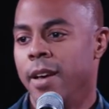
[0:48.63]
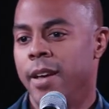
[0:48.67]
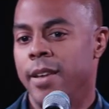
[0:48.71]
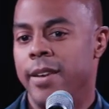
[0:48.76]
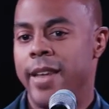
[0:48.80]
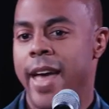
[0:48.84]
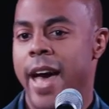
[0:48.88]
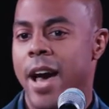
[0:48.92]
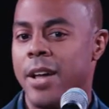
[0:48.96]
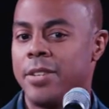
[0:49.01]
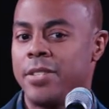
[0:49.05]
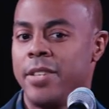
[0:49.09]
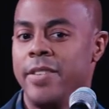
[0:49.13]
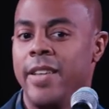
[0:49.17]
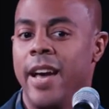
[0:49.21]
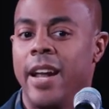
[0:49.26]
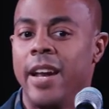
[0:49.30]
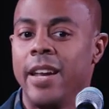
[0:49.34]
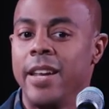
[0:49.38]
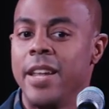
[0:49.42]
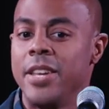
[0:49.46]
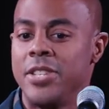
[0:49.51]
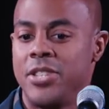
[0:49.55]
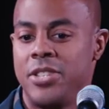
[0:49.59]
Now, to the
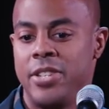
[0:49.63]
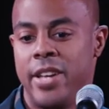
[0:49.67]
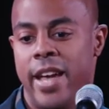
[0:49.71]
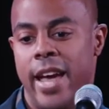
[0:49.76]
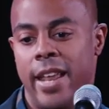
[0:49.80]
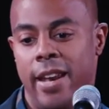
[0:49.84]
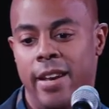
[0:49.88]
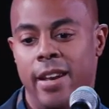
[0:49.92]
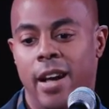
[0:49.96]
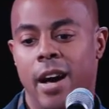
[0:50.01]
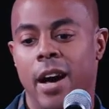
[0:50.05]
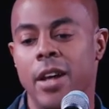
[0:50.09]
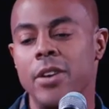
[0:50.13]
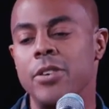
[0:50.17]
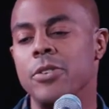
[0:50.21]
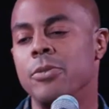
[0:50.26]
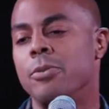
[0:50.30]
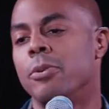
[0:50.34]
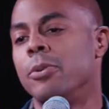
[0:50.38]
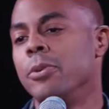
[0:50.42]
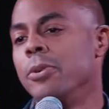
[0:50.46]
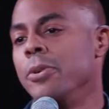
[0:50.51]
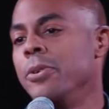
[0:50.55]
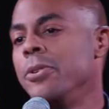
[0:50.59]
uninitiated,
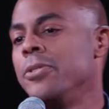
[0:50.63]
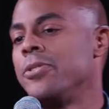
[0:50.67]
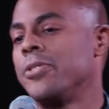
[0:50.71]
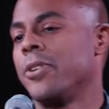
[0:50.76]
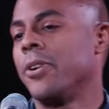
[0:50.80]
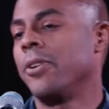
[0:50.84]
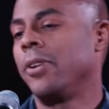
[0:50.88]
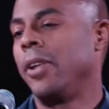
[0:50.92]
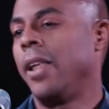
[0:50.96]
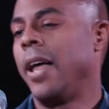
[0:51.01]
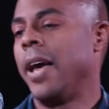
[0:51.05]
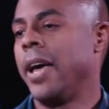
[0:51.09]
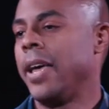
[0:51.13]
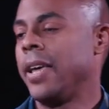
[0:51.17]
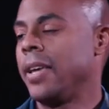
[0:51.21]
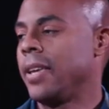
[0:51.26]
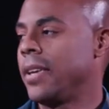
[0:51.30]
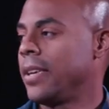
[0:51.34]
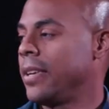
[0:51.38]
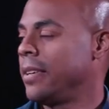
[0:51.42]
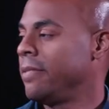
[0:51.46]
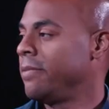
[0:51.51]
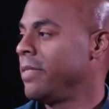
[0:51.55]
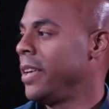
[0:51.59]
underoos are
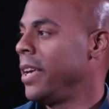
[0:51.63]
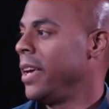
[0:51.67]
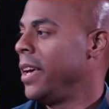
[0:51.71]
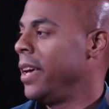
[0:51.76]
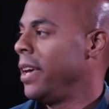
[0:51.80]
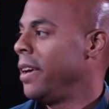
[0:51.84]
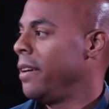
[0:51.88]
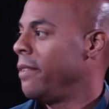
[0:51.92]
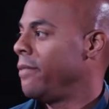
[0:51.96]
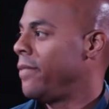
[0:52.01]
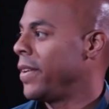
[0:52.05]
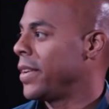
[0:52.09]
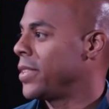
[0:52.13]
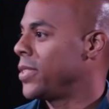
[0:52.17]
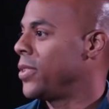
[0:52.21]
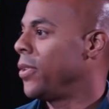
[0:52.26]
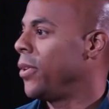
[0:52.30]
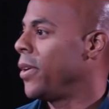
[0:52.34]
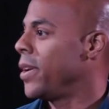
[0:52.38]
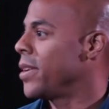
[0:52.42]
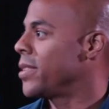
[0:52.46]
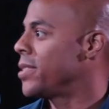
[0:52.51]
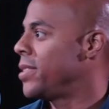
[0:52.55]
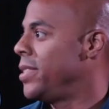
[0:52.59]
like
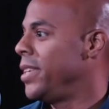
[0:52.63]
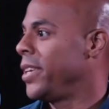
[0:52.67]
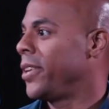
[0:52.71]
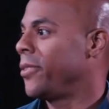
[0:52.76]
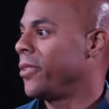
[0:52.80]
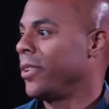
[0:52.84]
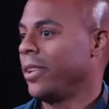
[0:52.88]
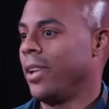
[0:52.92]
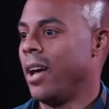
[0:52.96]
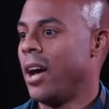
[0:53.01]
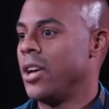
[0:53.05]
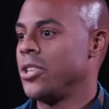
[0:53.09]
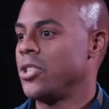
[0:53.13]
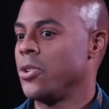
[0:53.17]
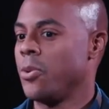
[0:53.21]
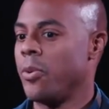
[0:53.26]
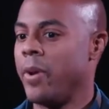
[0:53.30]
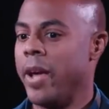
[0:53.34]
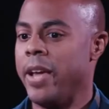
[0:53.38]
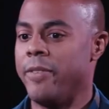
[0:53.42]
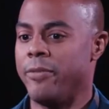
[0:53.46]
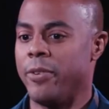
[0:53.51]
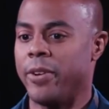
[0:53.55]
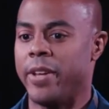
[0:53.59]
Victoria's Secret
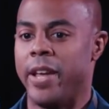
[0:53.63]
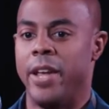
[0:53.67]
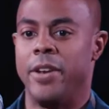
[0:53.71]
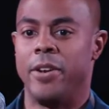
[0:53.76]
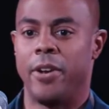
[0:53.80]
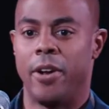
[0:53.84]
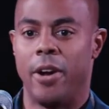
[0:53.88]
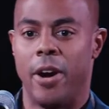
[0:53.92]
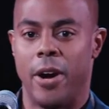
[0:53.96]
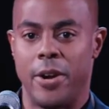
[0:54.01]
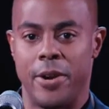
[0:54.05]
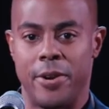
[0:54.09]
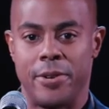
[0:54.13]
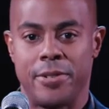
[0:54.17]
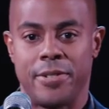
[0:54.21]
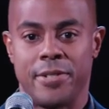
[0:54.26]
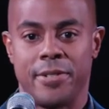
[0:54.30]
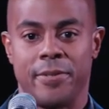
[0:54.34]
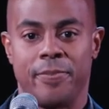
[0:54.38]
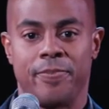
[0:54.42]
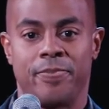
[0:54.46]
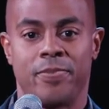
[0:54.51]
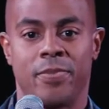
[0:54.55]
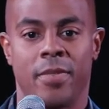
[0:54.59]
lingerie for kindergartners.